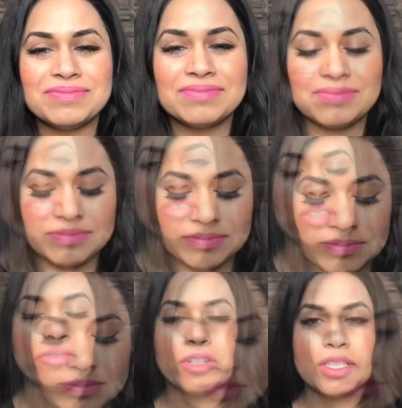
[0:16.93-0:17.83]
Okay, so
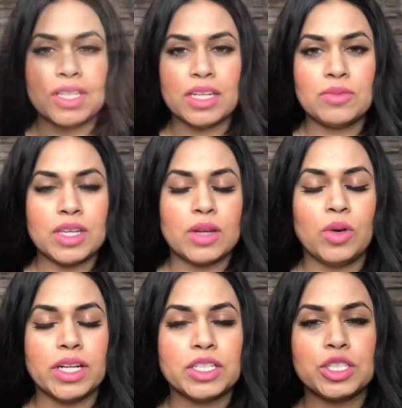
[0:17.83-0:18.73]
the first item that I
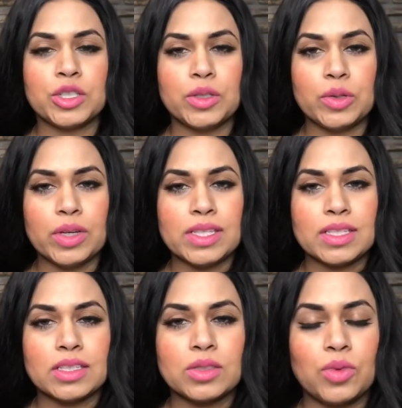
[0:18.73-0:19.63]
wanted to show you
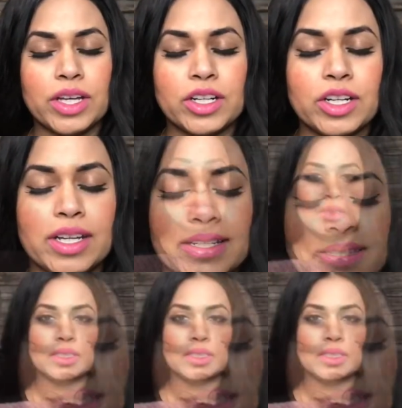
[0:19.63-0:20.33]
is a sweater and it,